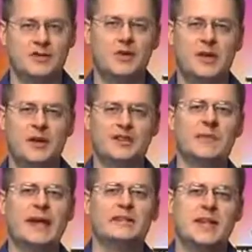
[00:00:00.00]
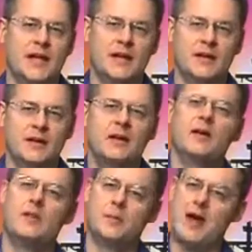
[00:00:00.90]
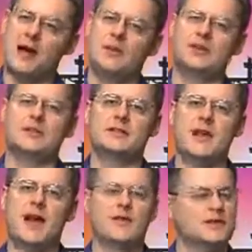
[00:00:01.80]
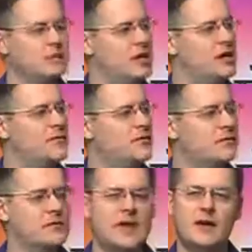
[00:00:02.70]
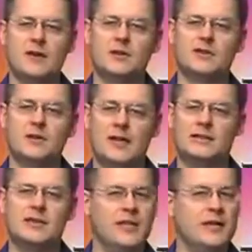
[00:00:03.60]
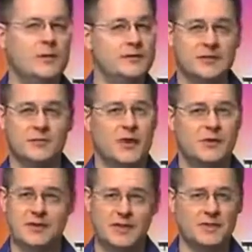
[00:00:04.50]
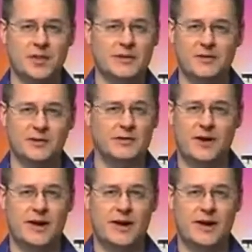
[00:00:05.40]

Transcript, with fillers: And Shabir is maintaining the Bible is in doubt. There's plenty of room for doubt here. So let's see. We've, we've already seen his argument so